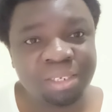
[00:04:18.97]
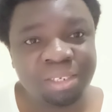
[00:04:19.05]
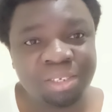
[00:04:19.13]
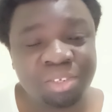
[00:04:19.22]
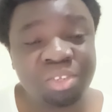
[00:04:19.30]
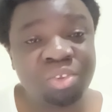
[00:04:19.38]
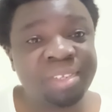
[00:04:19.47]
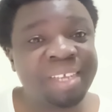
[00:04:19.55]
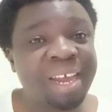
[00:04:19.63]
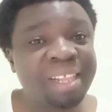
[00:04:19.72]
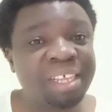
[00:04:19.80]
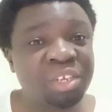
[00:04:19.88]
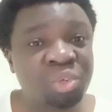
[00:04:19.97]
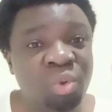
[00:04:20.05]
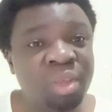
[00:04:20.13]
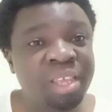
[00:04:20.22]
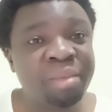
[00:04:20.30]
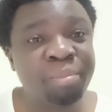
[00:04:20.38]
So those are the
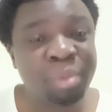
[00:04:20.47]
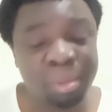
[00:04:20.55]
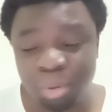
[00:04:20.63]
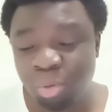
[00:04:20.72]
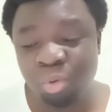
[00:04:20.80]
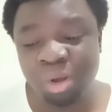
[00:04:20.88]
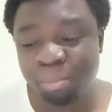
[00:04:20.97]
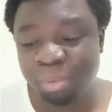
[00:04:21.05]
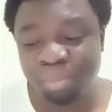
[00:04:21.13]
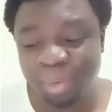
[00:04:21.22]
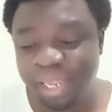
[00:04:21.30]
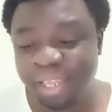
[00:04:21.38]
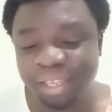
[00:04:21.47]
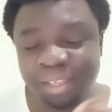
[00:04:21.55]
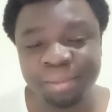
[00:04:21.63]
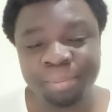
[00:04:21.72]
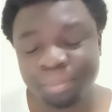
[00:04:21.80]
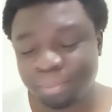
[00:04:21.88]
two key people who will be
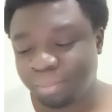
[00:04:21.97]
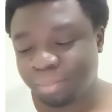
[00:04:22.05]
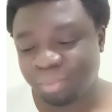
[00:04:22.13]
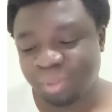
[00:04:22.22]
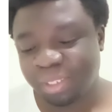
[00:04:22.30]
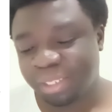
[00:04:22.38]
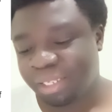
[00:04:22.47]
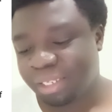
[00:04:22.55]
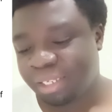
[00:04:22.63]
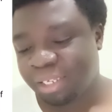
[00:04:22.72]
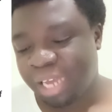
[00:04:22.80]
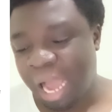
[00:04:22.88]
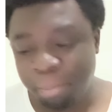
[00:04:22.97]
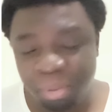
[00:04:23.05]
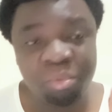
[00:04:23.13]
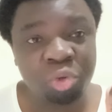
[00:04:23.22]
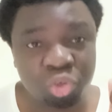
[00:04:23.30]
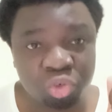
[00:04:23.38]
playing a
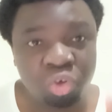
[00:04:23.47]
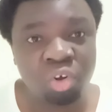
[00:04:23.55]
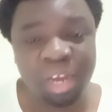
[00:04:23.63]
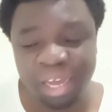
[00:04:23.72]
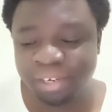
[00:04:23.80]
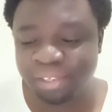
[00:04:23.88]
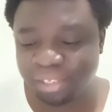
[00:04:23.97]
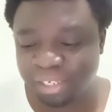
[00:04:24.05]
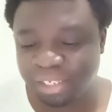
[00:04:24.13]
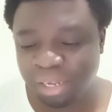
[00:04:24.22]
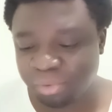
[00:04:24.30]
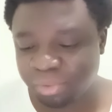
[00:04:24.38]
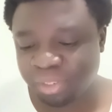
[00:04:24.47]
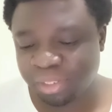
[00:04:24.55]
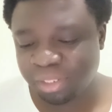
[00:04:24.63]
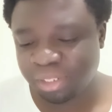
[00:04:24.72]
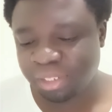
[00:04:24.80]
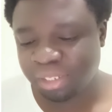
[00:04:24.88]
pivot role at Statehouse.